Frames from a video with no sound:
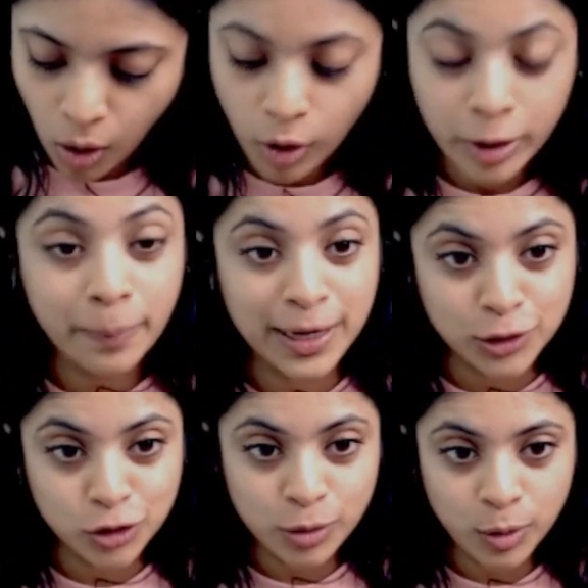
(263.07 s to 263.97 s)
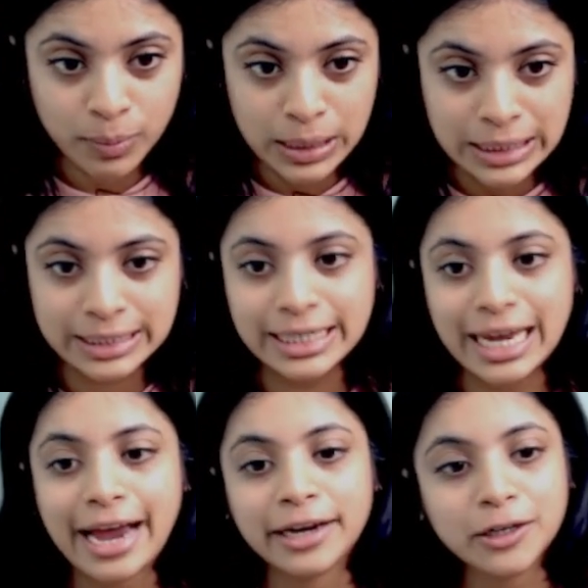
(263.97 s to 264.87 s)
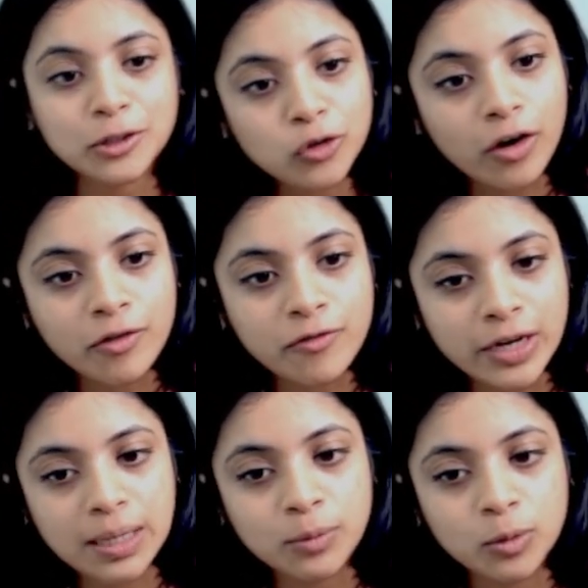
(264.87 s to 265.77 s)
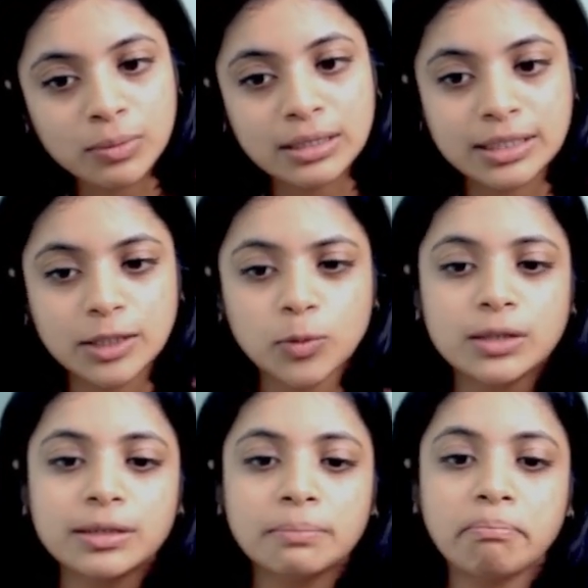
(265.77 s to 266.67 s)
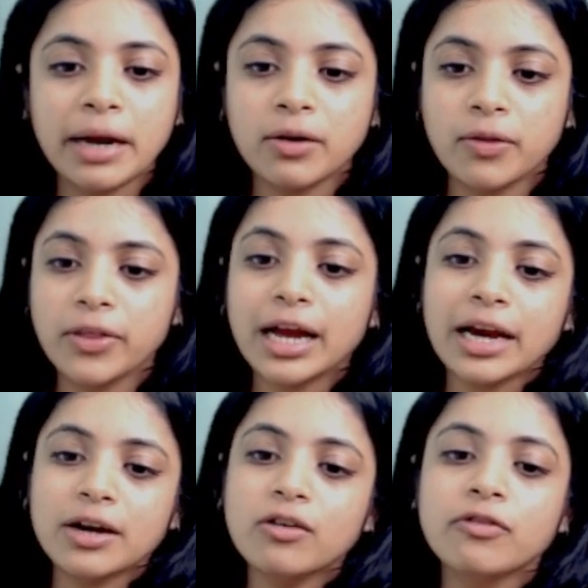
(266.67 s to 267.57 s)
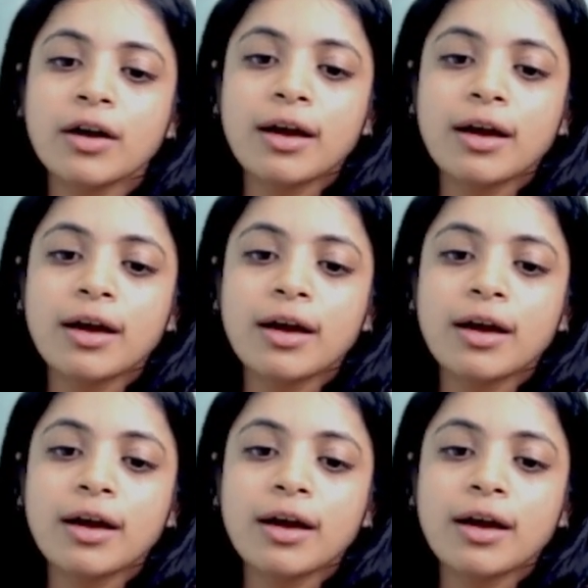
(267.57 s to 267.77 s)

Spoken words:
occupational mobility and your geographical mobility will depend on the kind of